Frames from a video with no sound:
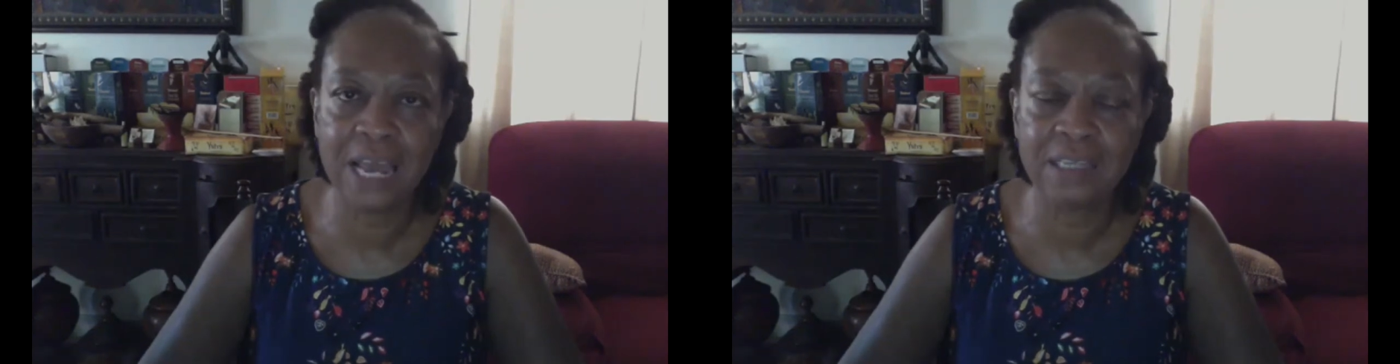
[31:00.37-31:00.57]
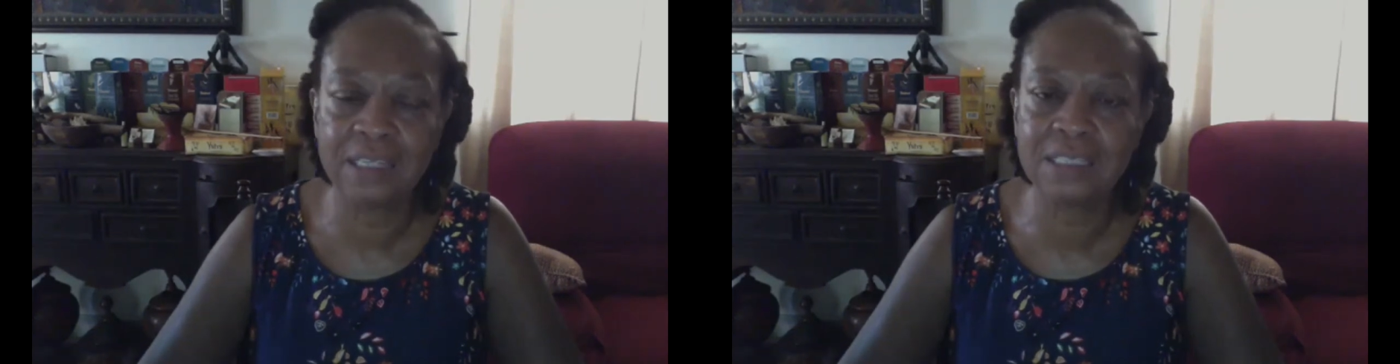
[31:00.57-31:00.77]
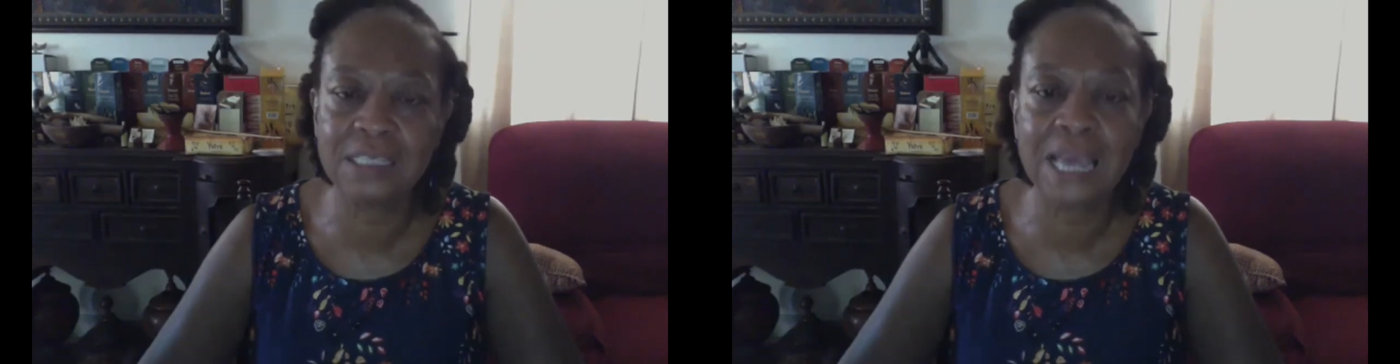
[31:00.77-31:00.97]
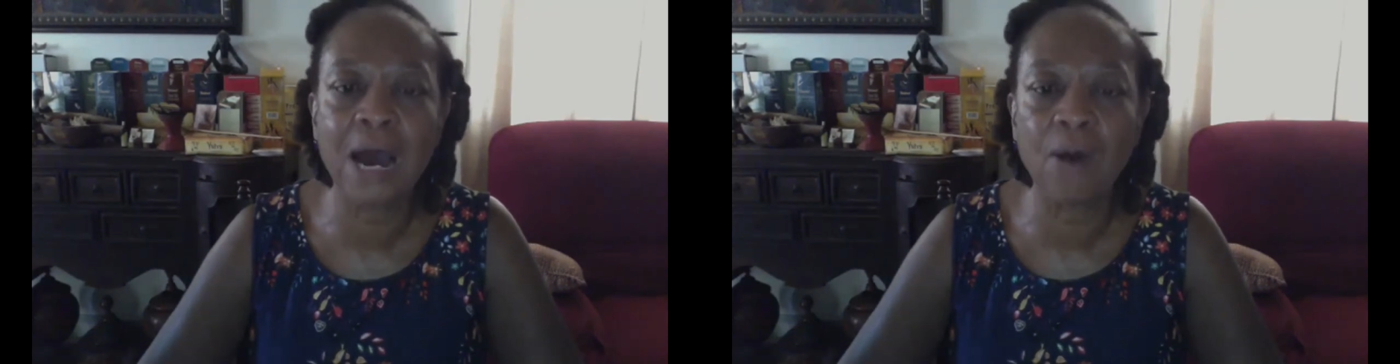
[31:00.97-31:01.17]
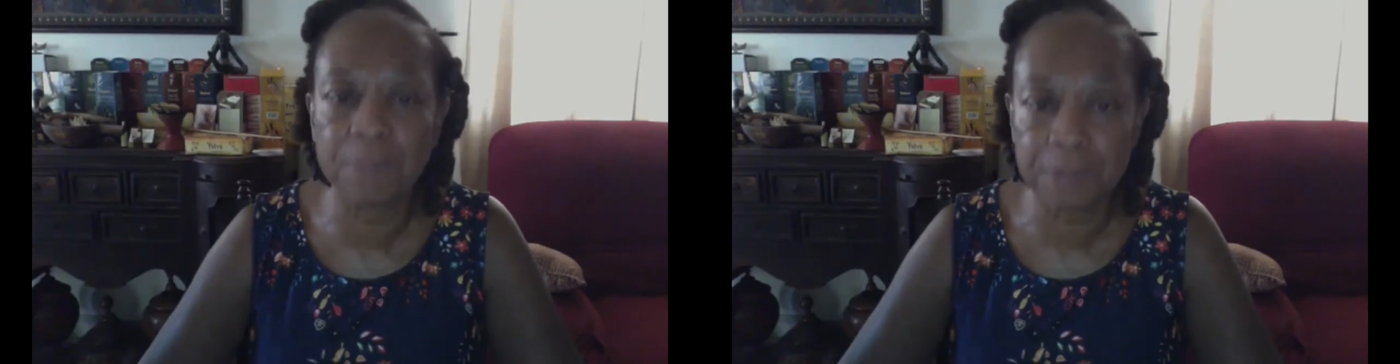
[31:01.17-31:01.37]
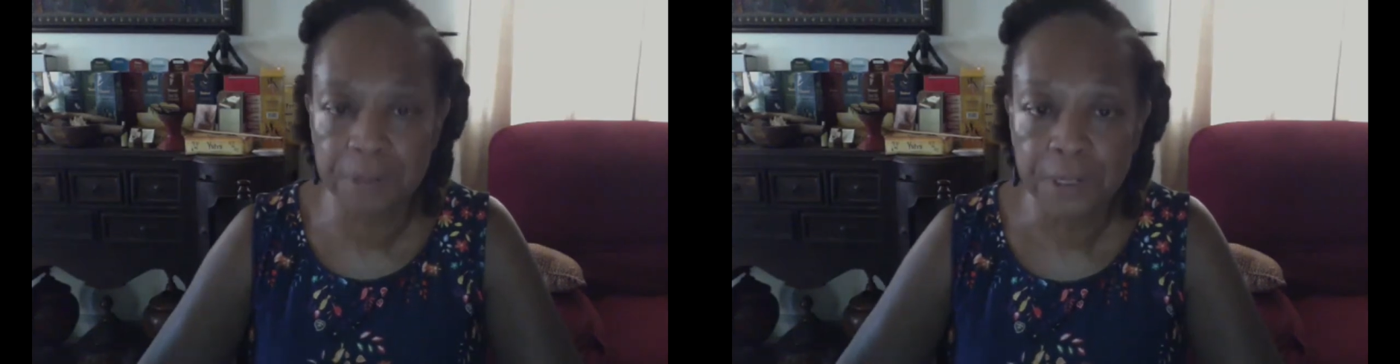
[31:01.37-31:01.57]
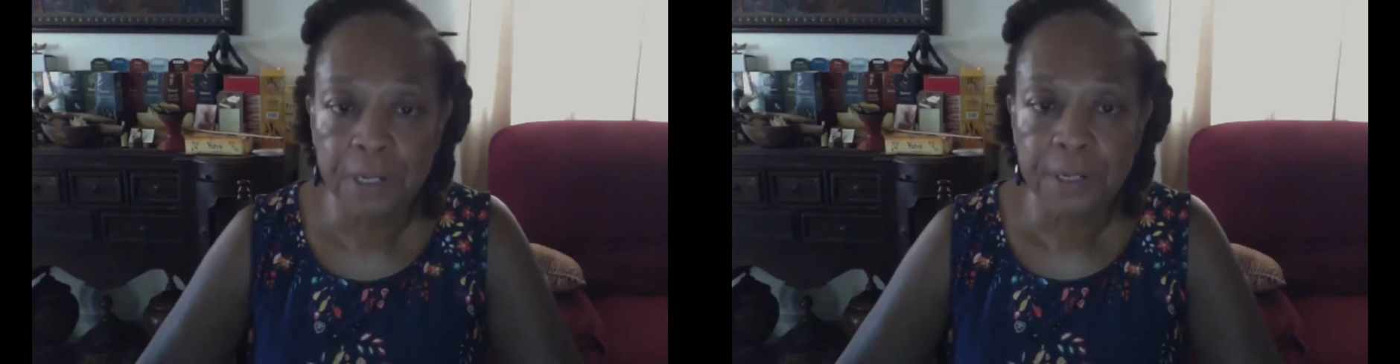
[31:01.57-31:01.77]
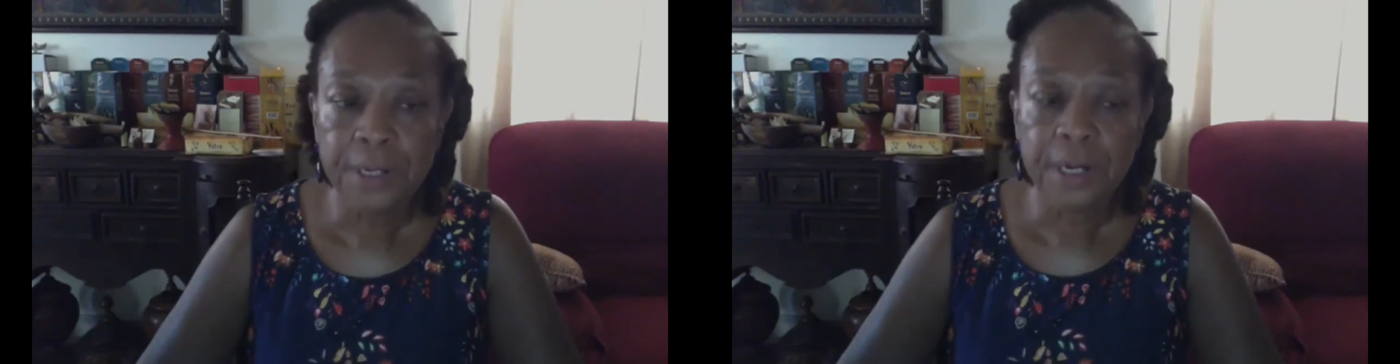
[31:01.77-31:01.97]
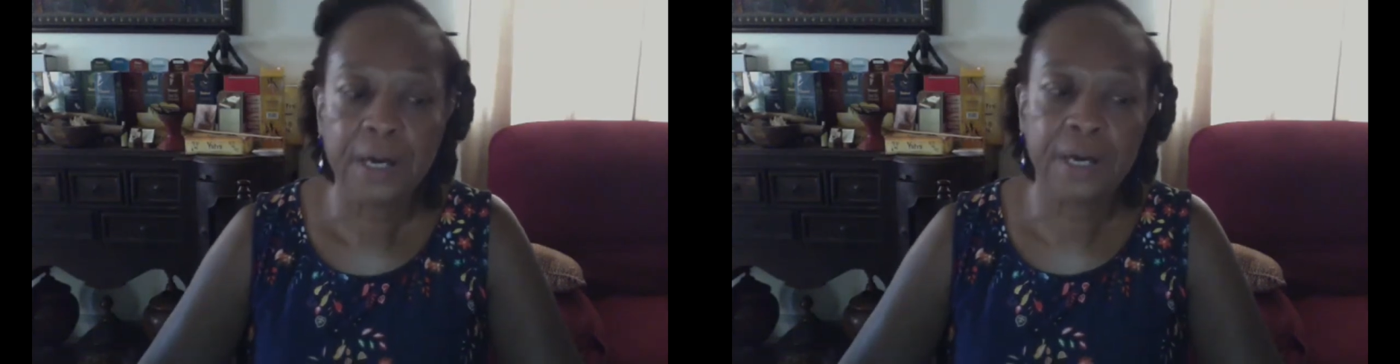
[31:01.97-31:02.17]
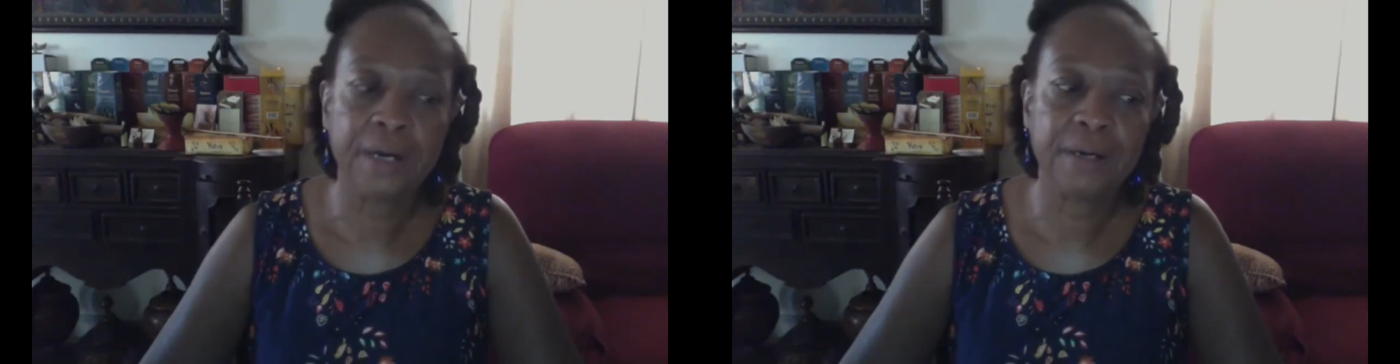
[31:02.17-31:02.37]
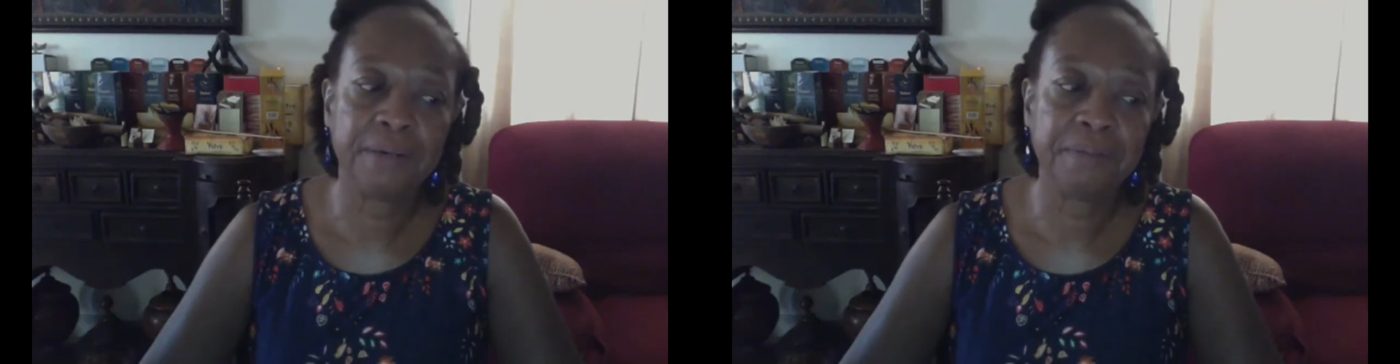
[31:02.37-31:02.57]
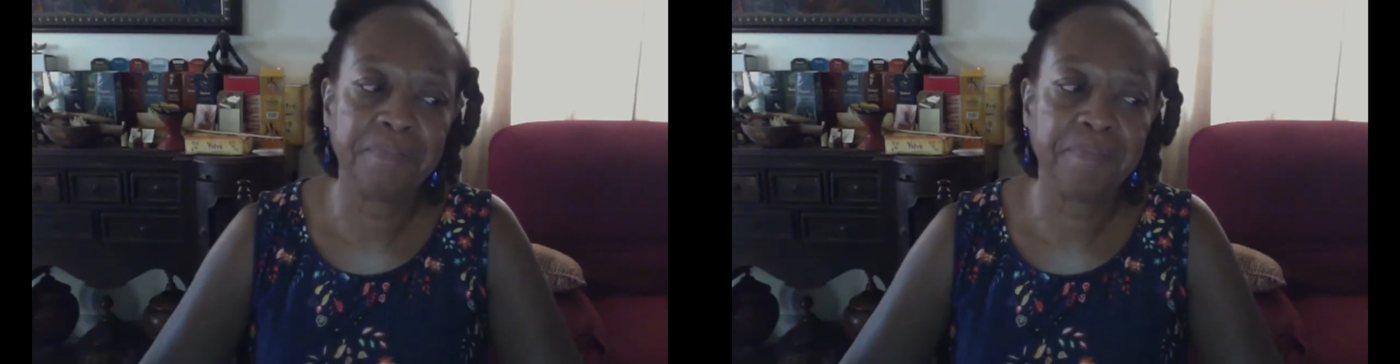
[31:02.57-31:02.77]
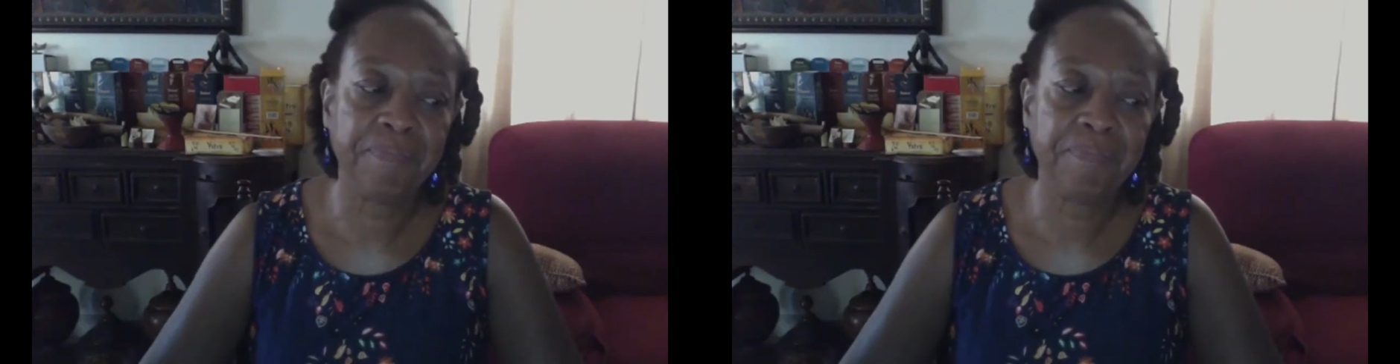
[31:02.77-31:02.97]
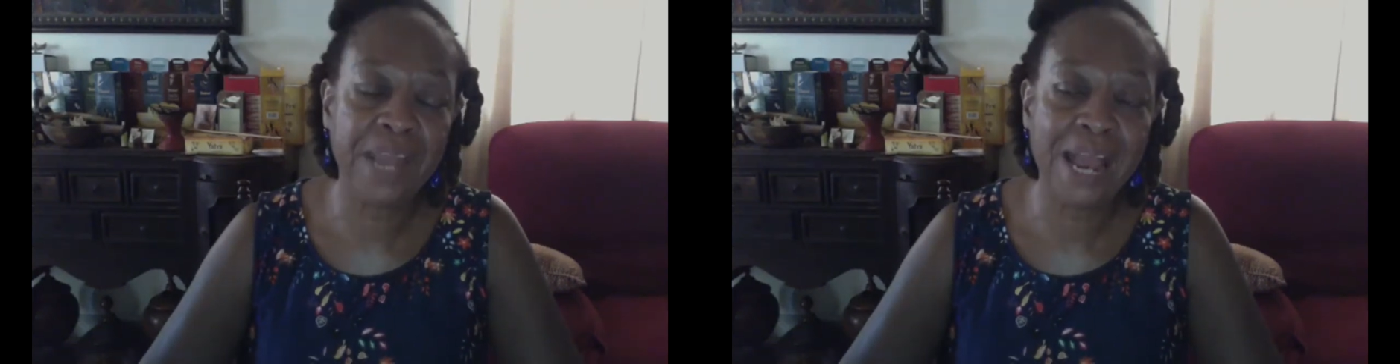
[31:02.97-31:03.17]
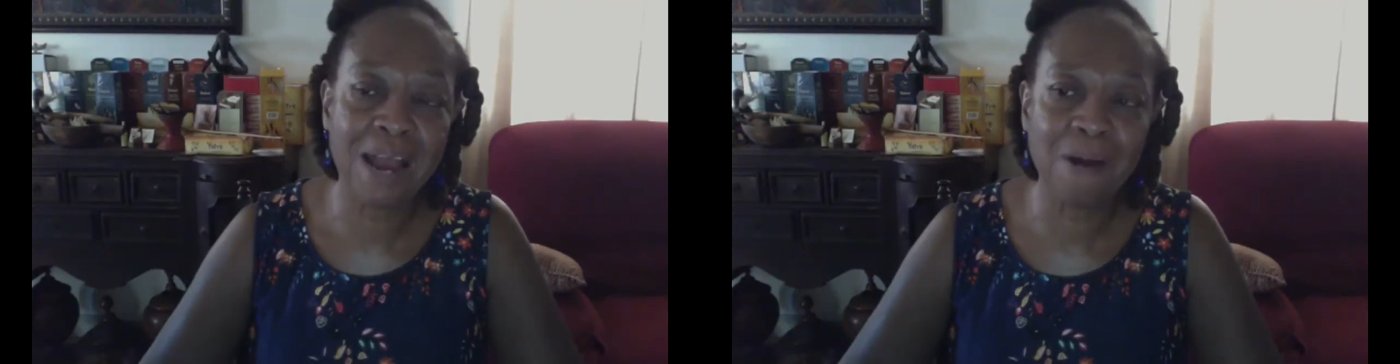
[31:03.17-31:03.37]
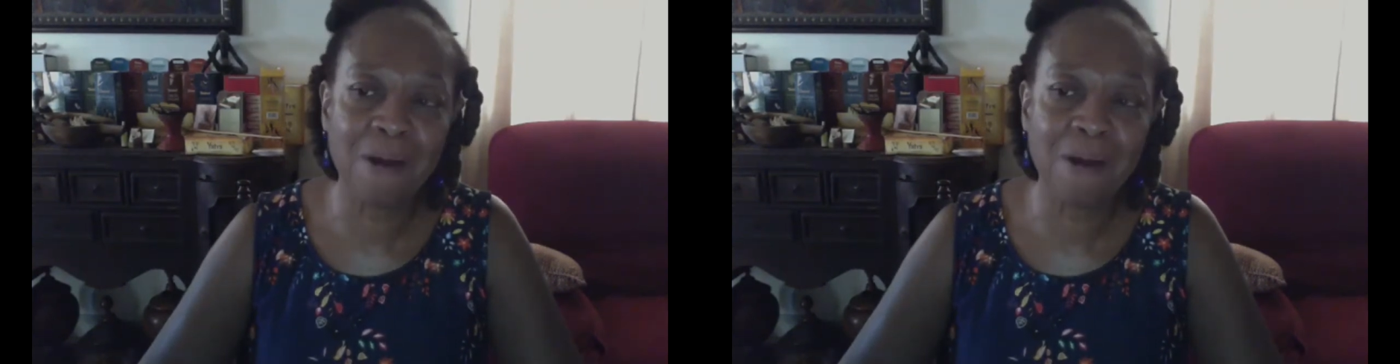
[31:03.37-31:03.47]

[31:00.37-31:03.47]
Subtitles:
and the scalp. Now